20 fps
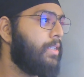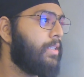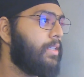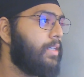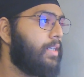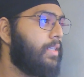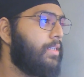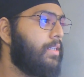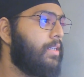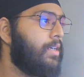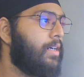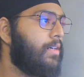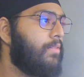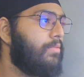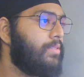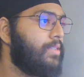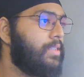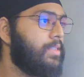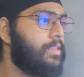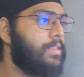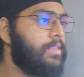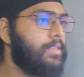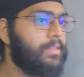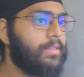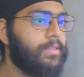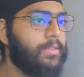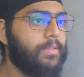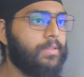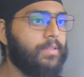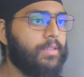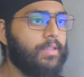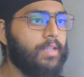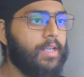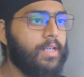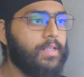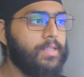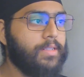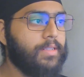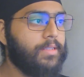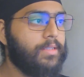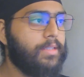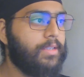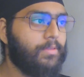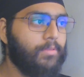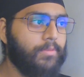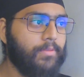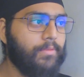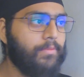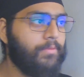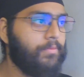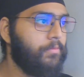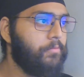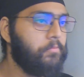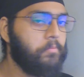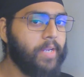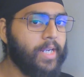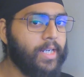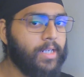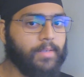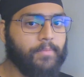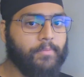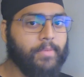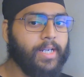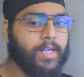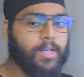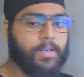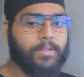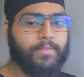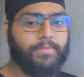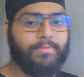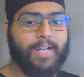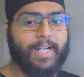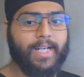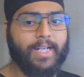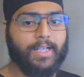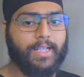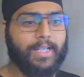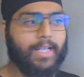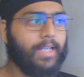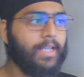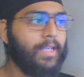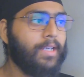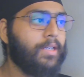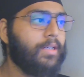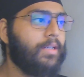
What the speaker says: other half is this, that is the made out of white acrylic.